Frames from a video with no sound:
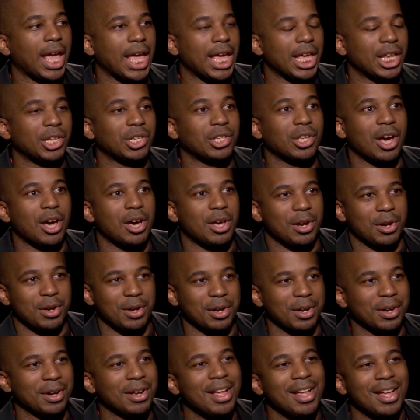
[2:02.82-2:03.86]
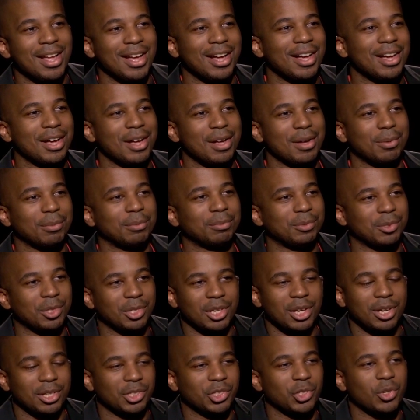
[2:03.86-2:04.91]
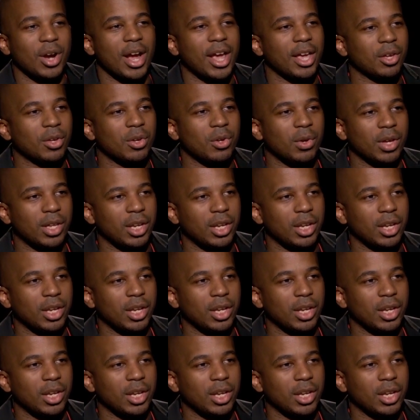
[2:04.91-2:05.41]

and daughter triangle,